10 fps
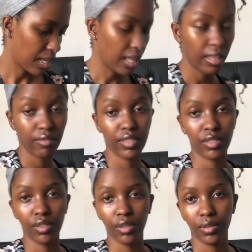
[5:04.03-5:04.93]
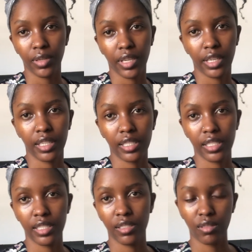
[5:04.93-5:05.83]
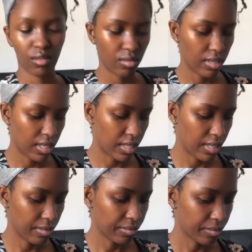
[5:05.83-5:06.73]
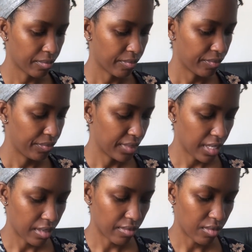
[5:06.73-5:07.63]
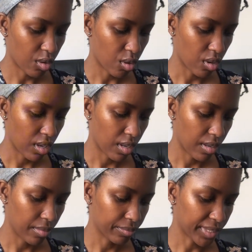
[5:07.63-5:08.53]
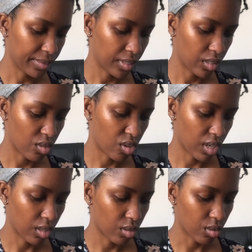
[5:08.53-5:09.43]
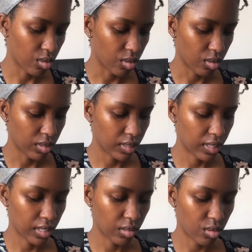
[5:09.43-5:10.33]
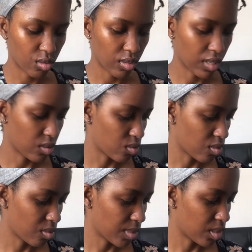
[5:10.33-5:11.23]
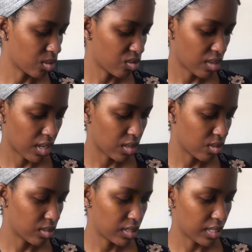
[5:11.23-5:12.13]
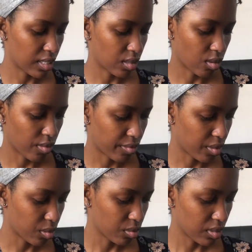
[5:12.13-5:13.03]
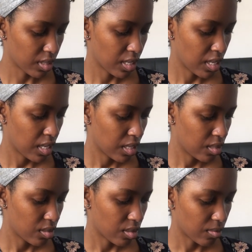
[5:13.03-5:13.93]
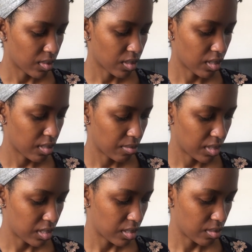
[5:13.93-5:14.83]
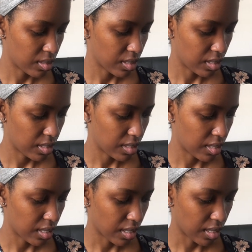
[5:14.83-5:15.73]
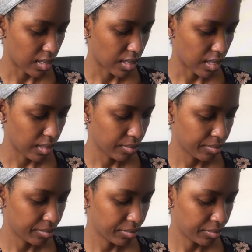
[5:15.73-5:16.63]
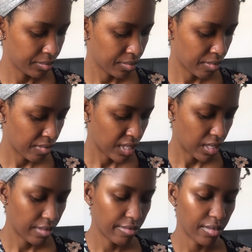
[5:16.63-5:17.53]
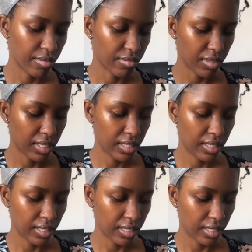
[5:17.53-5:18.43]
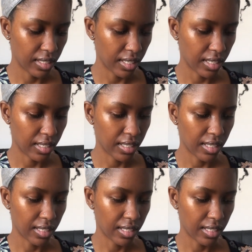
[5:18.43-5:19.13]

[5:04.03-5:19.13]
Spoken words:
other video where I actually included a vlog, a try on haul. Didn't do it as well, but also I have not shared a lot of clothes, so I'm just gonna be sharing these here again. If you watched it, then